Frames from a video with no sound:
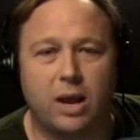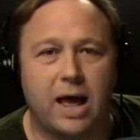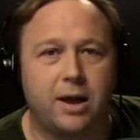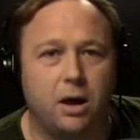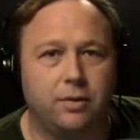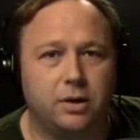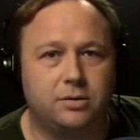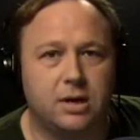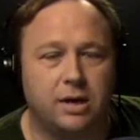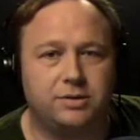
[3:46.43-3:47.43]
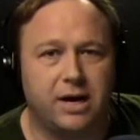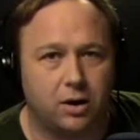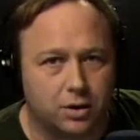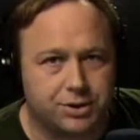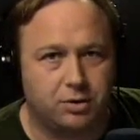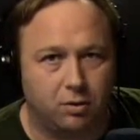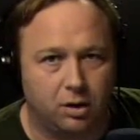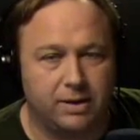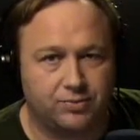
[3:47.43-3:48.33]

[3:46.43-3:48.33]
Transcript: Well, I know that Terror Storm,